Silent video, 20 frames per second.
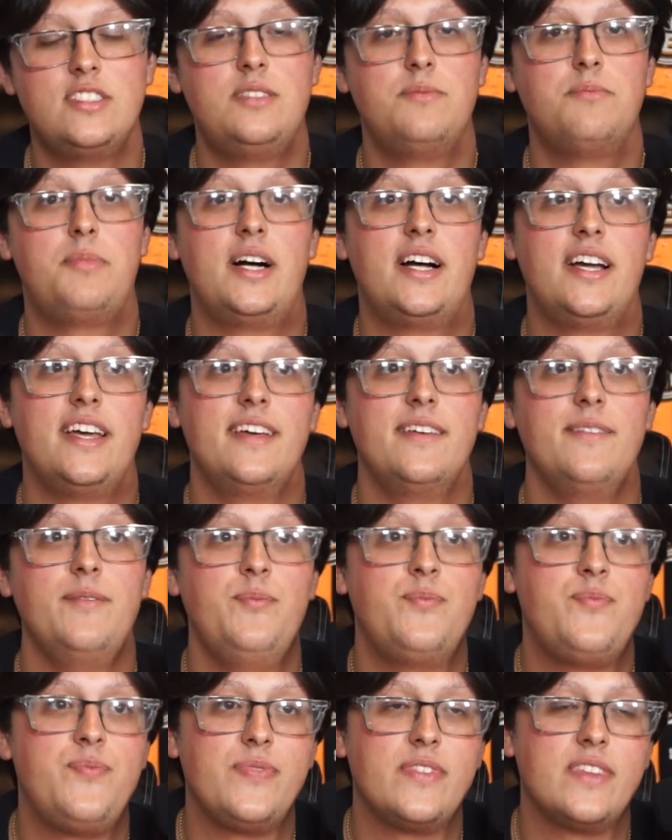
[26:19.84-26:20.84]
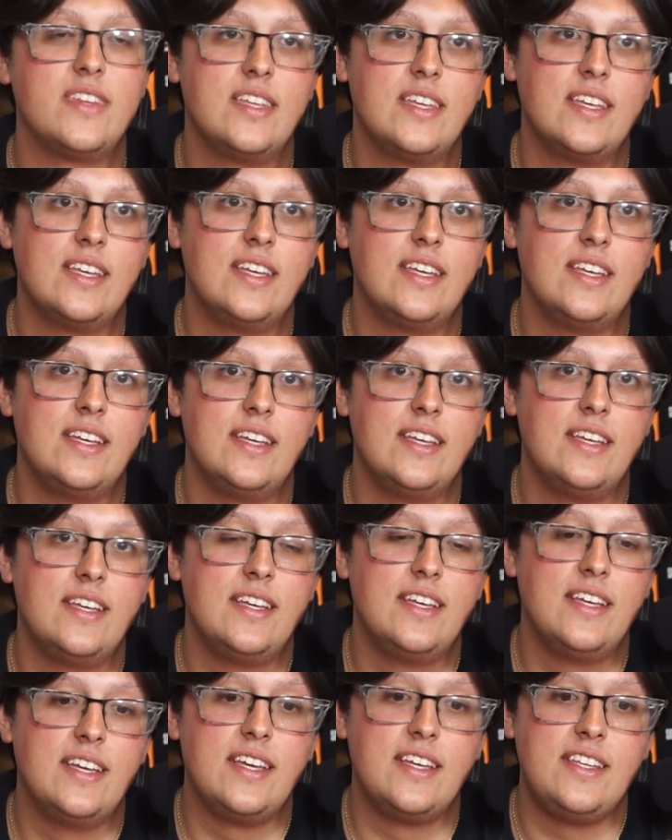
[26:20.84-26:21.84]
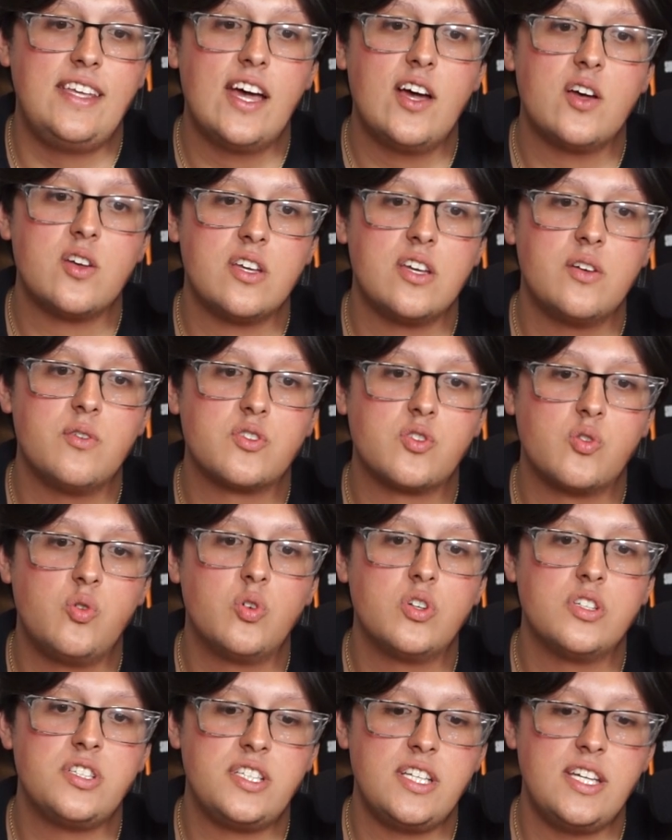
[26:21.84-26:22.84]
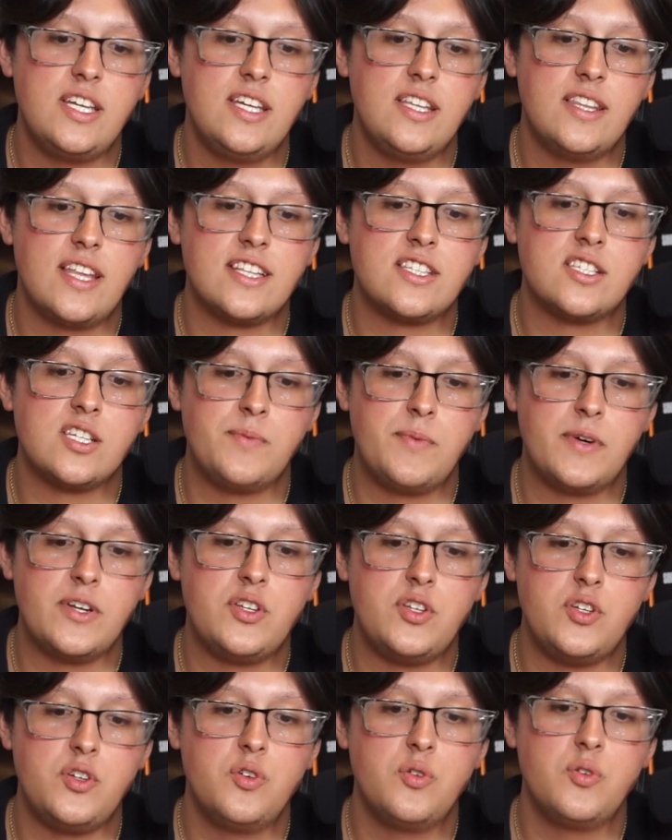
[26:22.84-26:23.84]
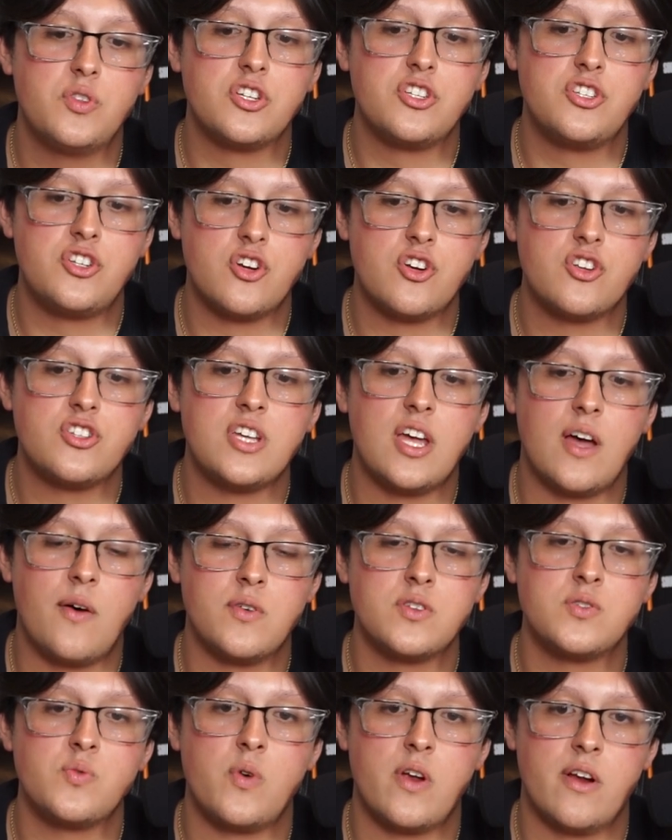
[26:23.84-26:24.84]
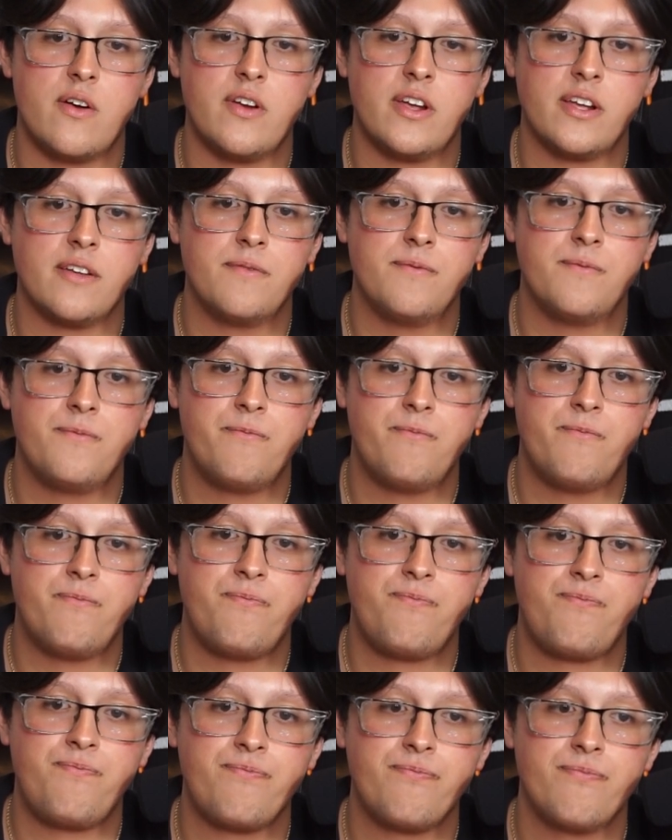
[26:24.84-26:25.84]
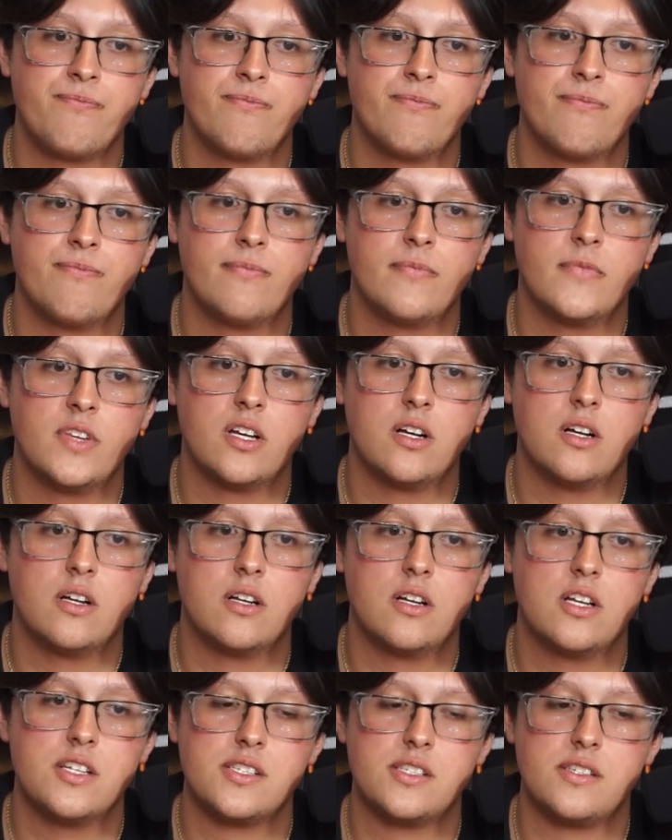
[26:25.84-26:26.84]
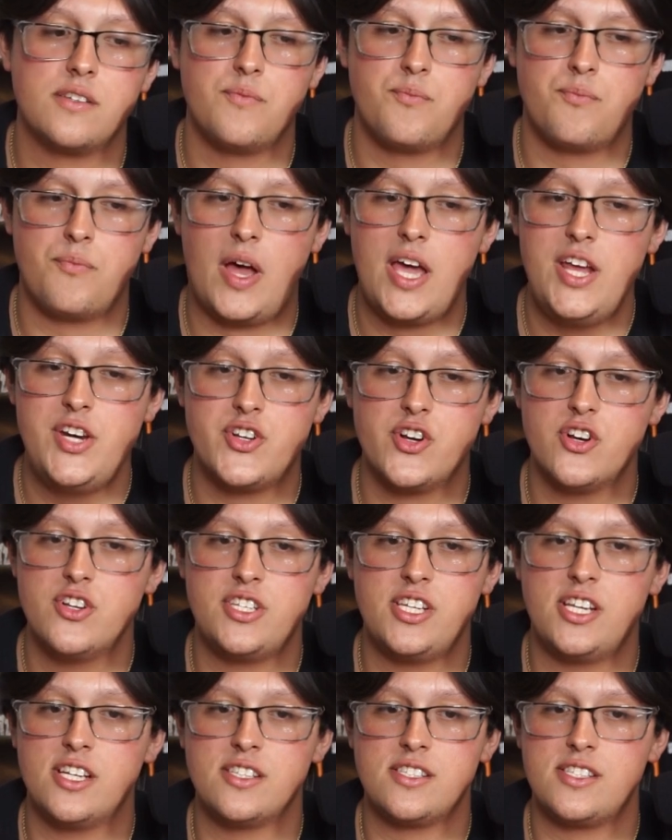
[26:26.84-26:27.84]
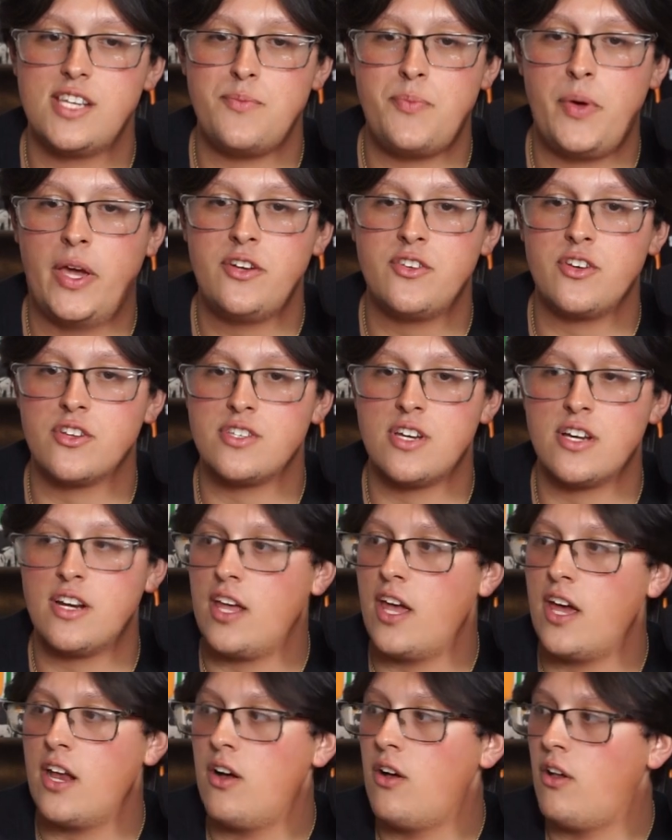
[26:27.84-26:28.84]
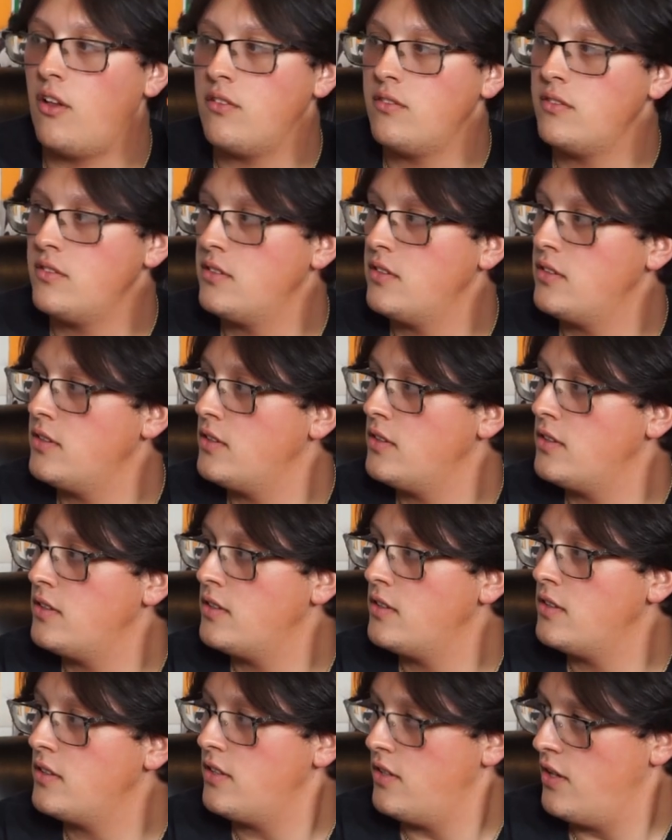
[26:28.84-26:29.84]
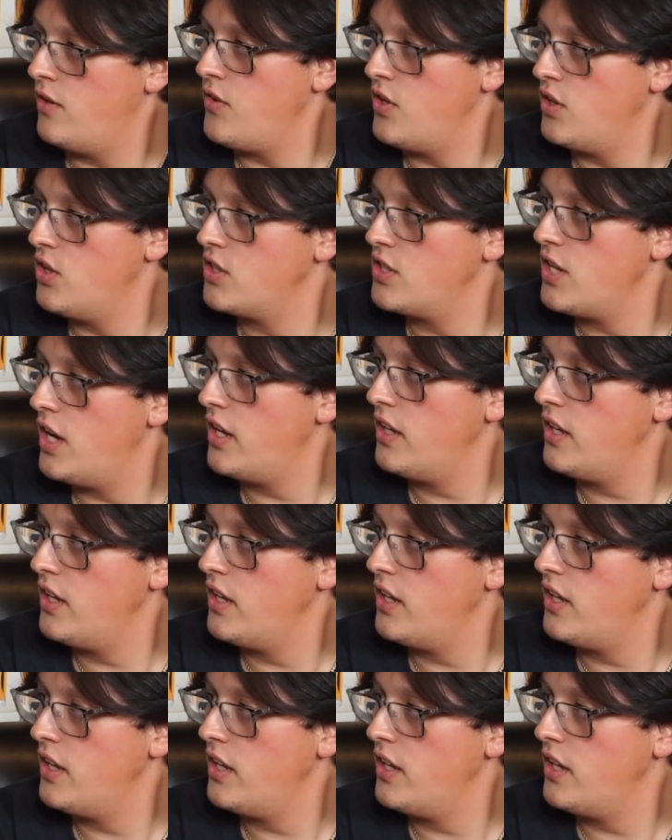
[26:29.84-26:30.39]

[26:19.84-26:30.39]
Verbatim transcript: But yeah, it was cool to see that someone knew the jersey I was wearing. Cause my jersey doesn't say Patriots on it at all. Have you looked at it?